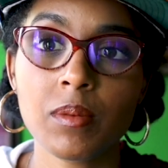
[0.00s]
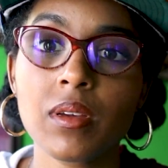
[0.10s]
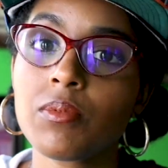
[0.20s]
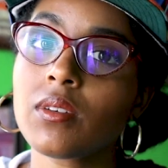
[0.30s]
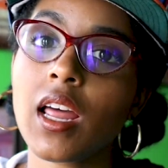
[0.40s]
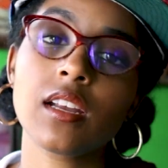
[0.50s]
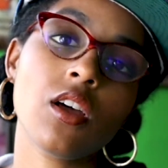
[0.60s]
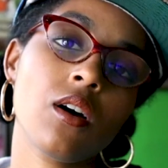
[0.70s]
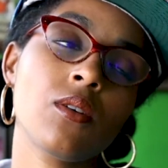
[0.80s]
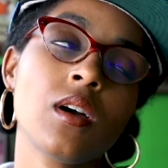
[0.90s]
And people were like,
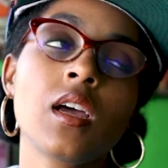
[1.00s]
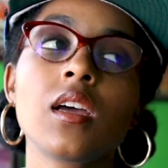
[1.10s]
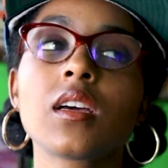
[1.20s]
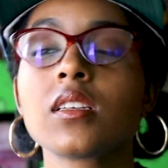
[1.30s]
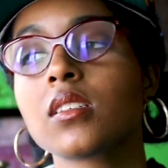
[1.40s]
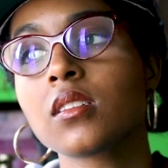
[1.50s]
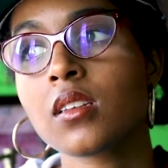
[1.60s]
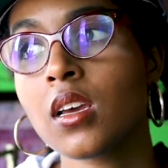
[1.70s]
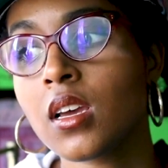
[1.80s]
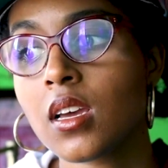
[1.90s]
no,
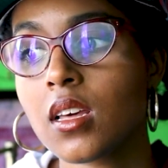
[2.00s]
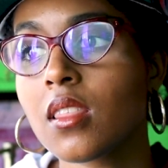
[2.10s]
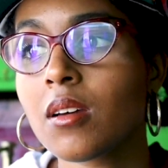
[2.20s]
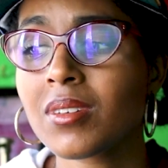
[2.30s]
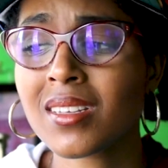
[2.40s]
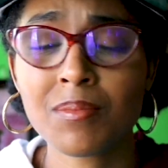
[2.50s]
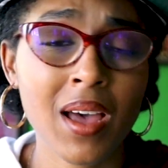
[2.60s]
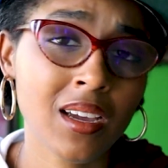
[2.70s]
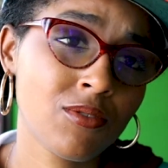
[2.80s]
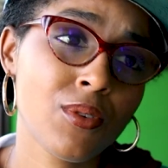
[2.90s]
because there was some
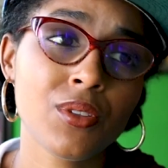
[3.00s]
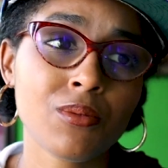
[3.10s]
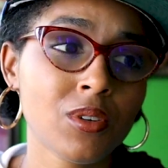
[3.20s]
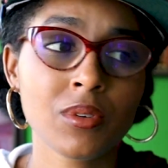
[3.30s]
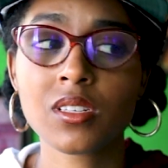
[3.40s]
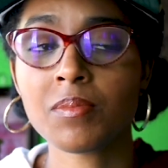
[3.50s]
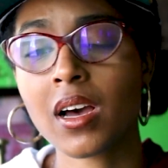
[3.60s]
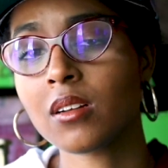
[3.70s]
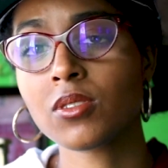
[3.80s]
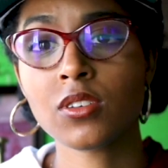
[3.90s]
back and forth of rumors
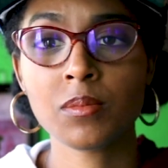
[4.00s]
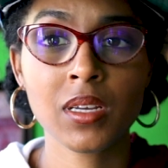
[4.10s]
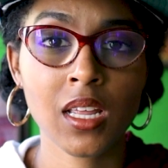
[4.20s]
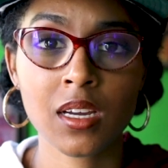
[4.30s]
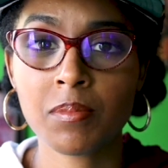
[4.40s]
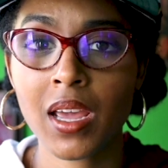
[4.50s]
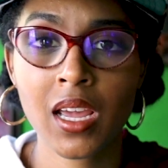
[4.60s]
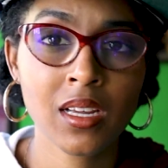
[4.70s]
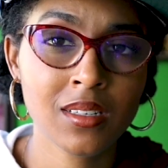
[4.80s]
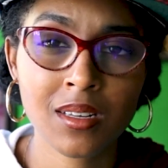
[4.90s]
about it was going to be like
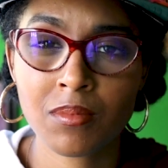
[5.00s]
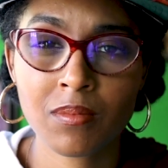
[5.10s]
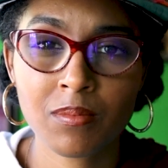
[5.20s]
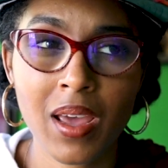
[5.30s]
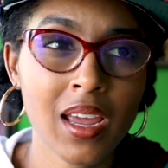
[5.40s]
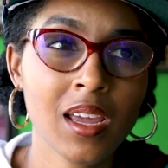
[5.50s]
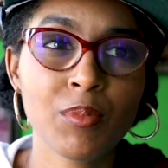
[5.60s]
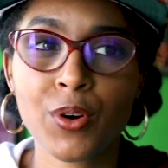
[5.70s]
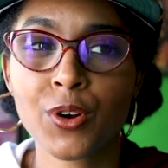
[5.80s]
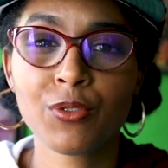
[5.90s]
a some
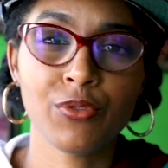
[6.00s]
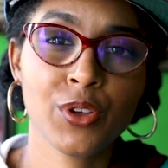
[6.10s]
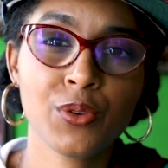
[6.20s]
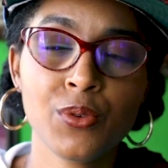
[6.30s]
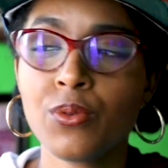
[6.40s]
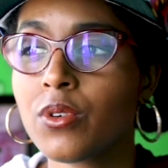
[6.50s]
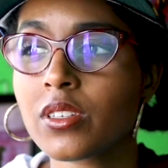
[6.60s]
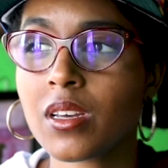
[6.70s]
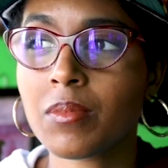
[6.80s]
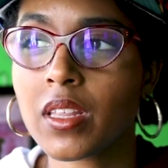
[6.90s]
pay-per-view
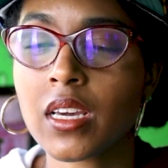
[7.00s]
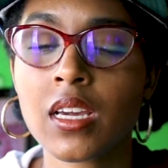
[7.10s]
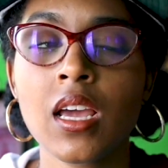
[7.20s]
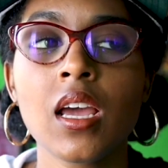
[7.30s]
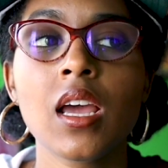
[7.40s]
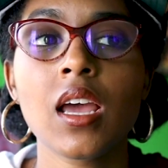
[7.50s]
or something.